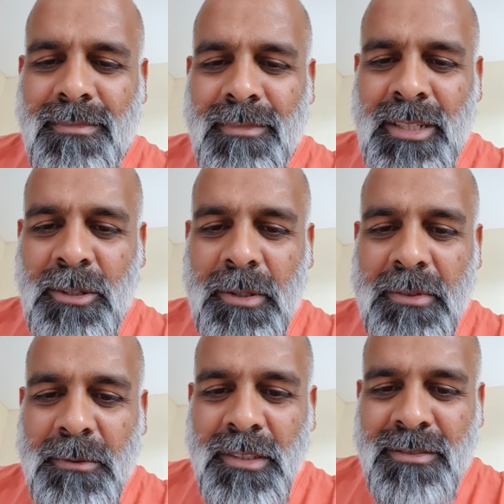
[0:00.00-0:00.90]
Hello
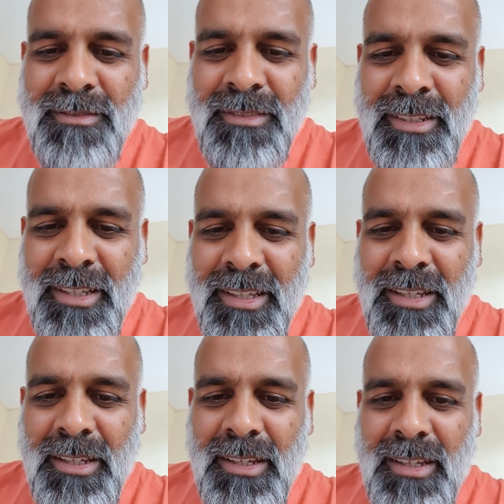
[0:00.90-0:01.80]
everyone,
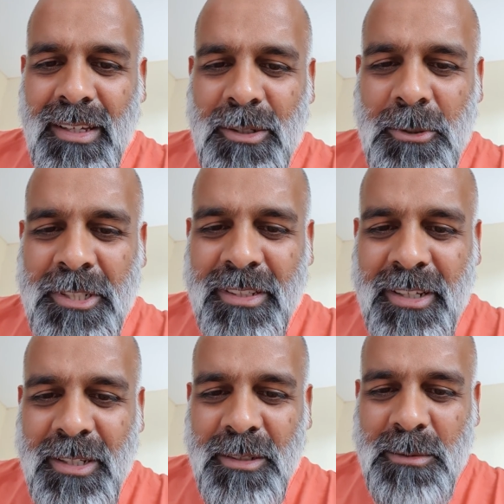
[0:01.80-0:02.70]
Roshan
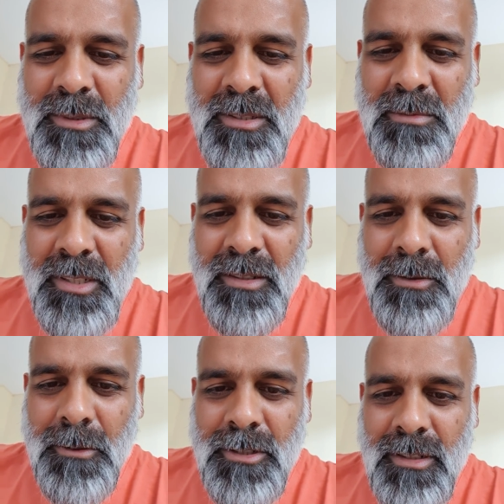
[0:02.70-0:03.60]
here with A
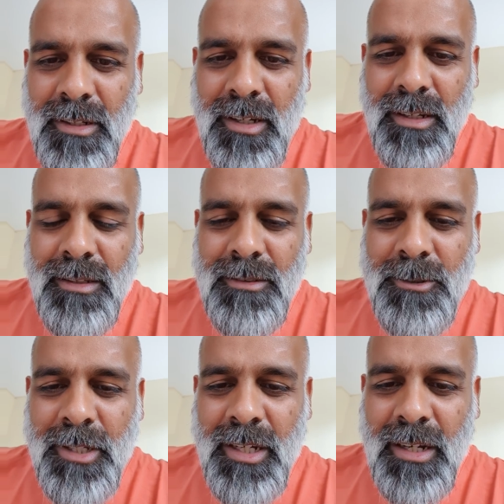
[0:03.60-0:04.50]
Roshan, and
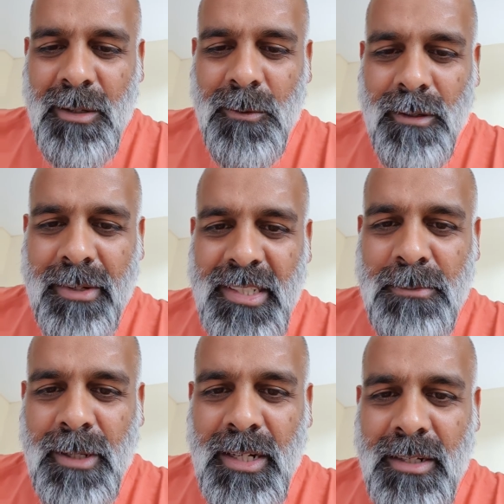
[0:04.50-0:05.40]
today I want to
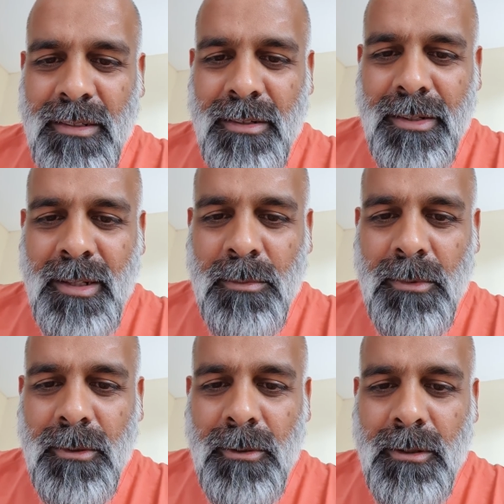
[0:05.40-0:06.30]
expand a little
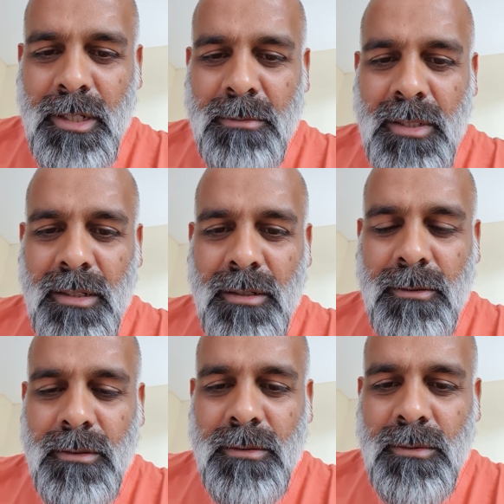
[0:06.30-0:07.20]
more about
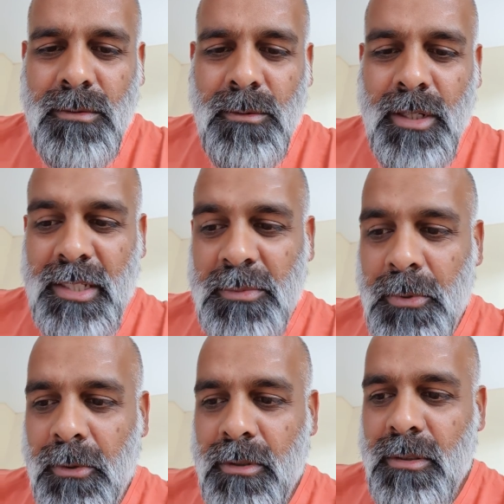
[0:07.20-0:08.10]
what I
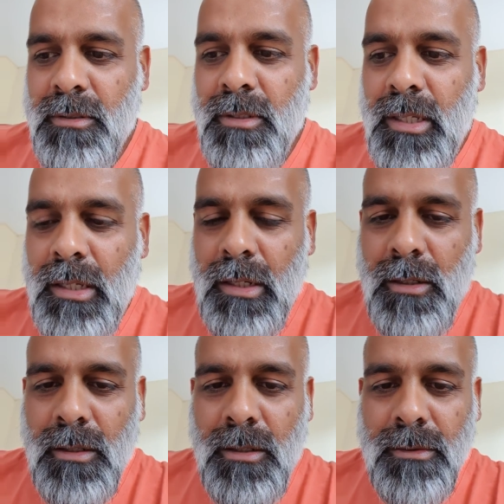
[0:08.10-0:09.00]
spoke
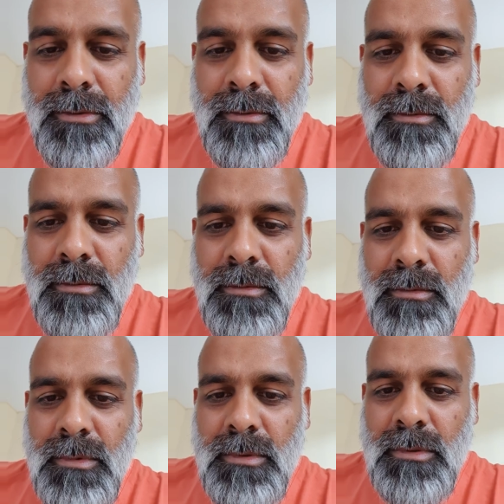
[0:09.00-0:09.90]
on
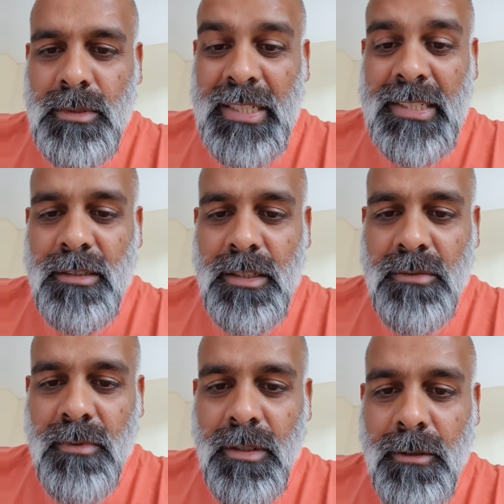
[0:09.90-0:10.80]
yesterday's
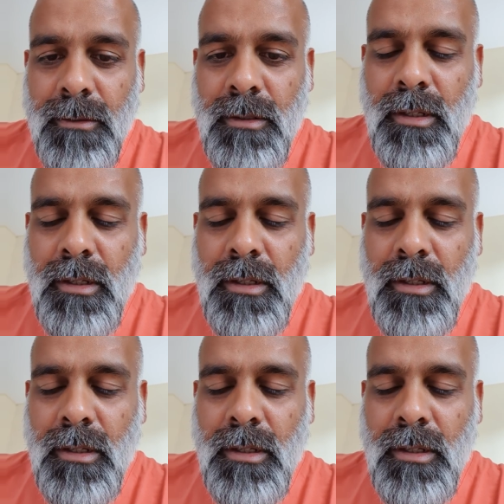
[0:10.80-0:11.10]
video